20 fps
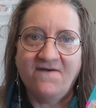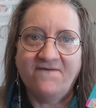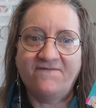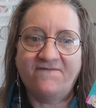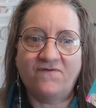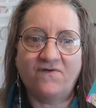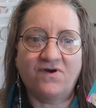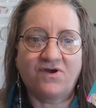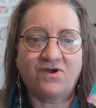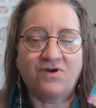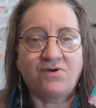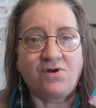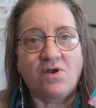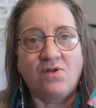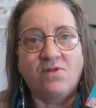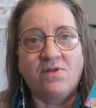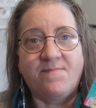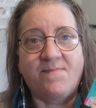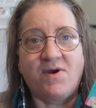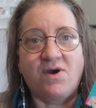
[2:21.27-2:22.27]
for a
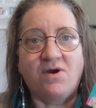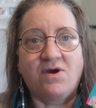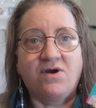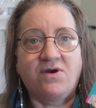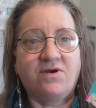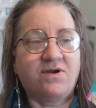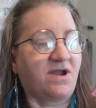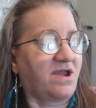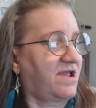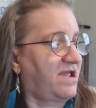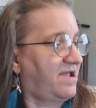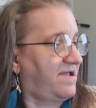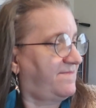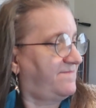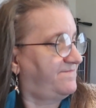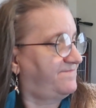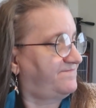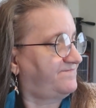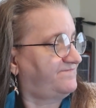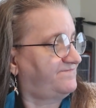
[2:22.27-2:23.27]
granola bar,
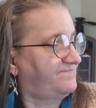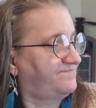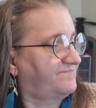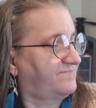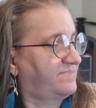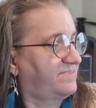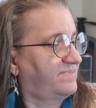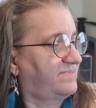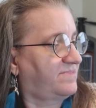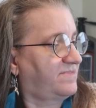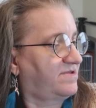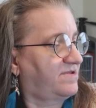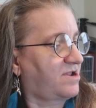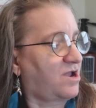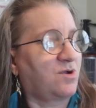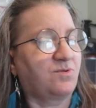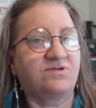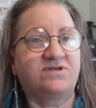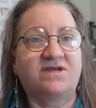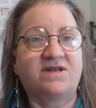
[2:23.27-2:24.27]

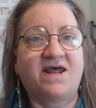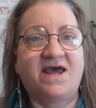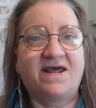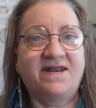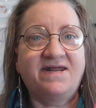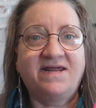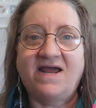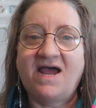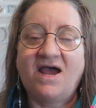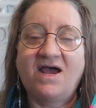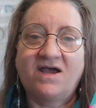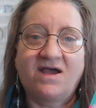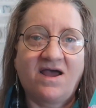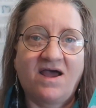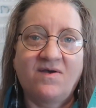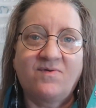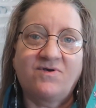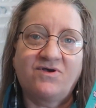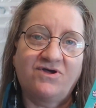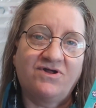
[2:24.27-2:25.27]
oats and honey,
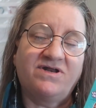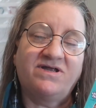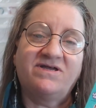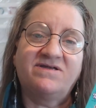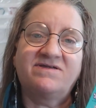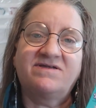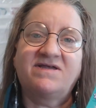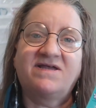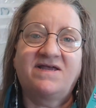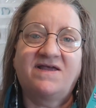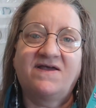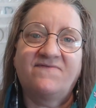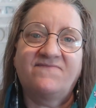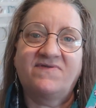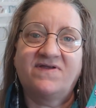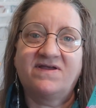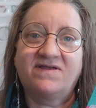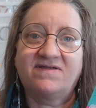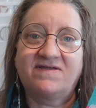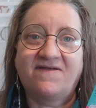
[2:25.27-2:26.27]
I could easily give
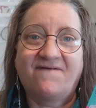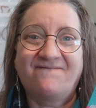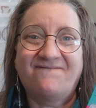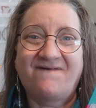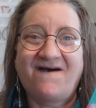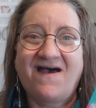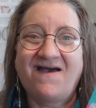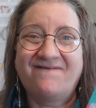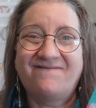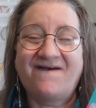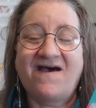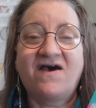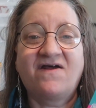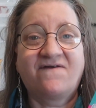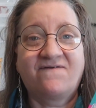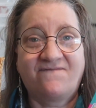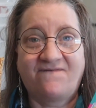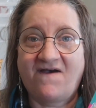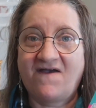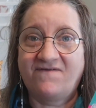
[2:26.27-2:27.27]
this a 5 out
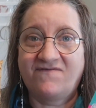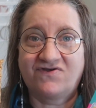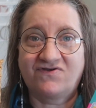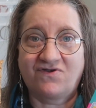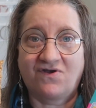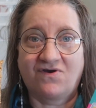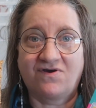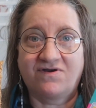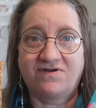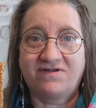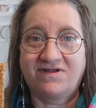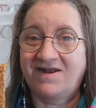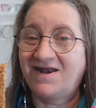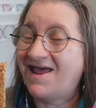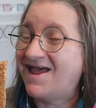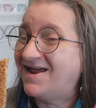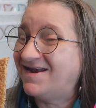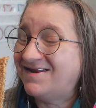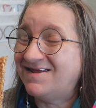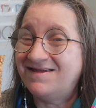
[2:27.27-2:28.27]
of 5 stars. And
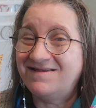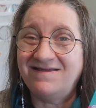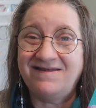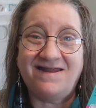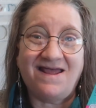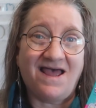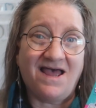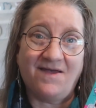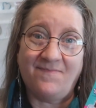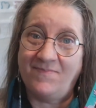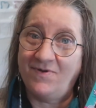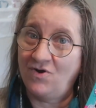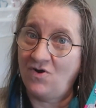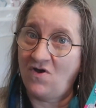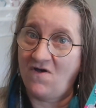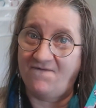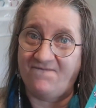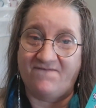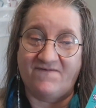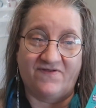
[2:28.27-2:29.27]
that doesn't happen
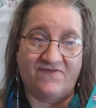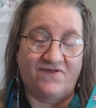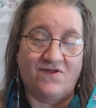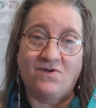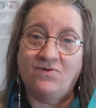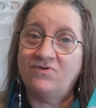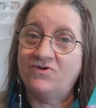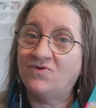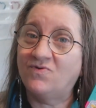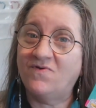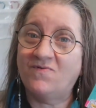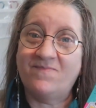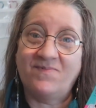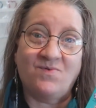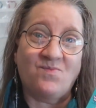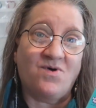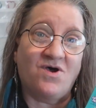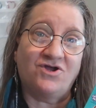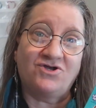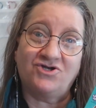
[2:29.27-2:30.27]
often. Those who have
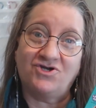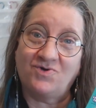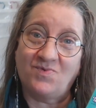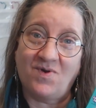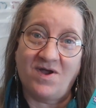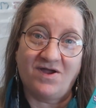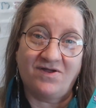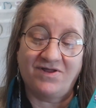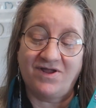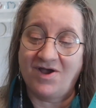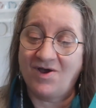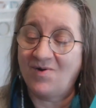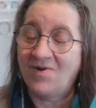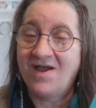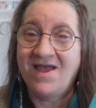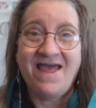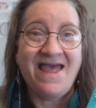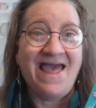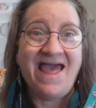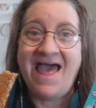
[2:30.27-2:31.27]
been watching a while know.
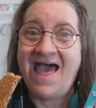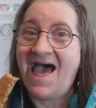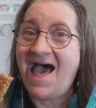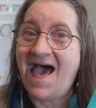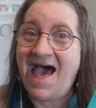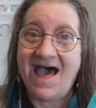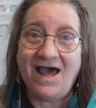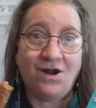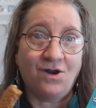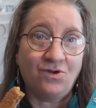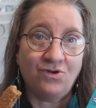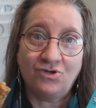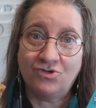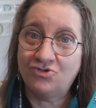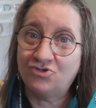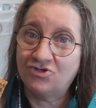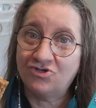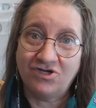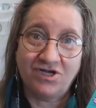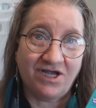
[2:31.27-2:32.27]
I don't
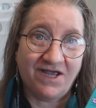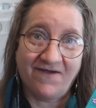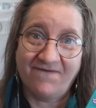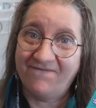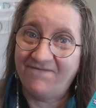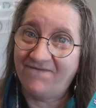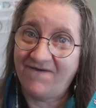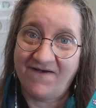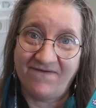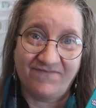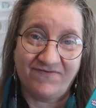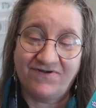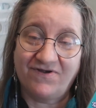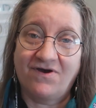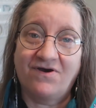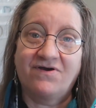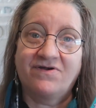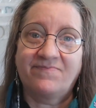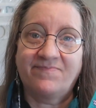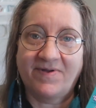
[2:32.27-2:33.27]
usually give 5
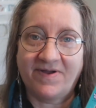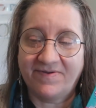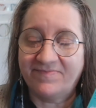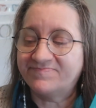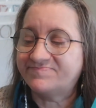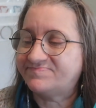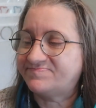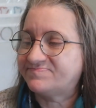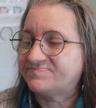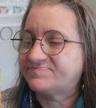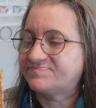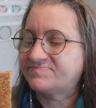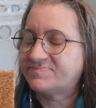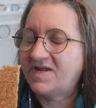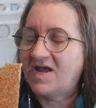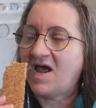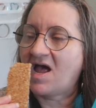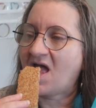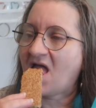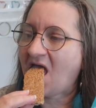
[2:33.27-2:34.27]
stars, but
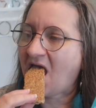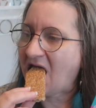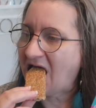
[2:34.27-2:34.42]
yeah.